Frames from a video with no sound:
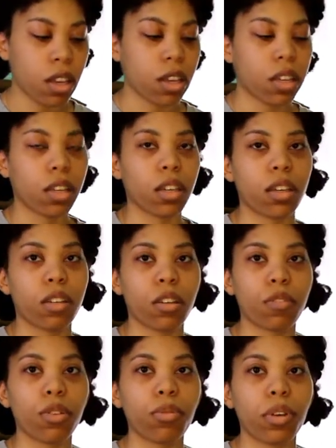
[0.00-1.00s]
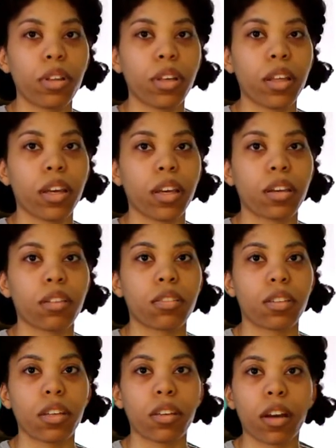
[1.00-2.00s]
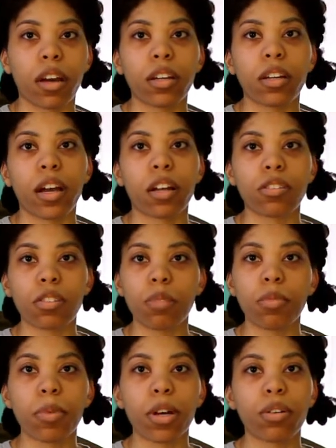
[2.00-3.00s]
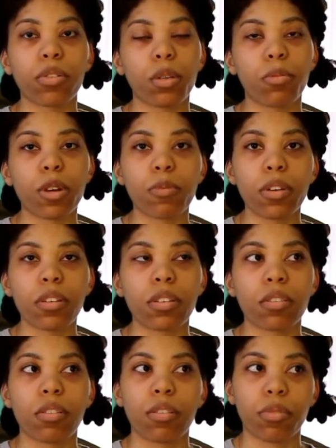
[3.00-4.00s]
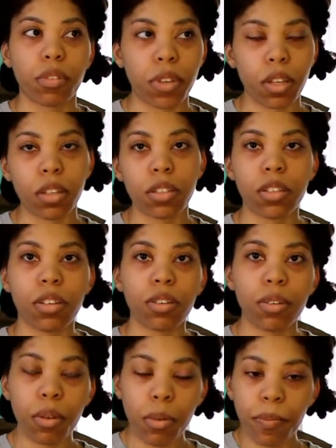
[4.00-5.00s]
And if you really like seek God and ask him about your purpose, he's going to reveal it to you.